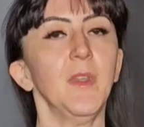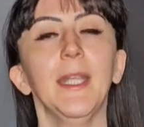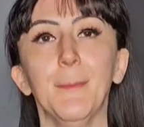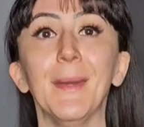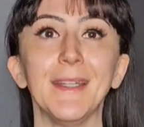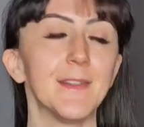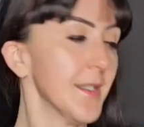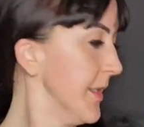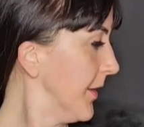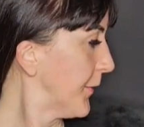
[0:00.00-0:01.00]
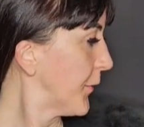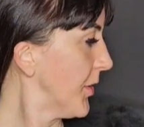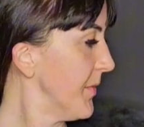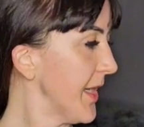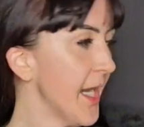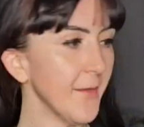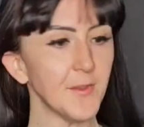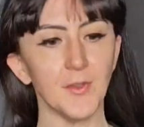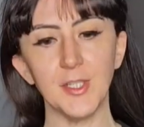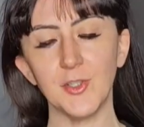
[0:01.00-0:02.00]
It might. So I might have
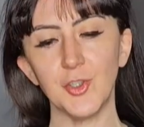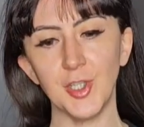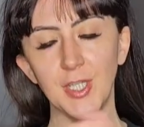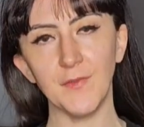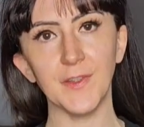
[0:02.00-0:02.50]
to like shave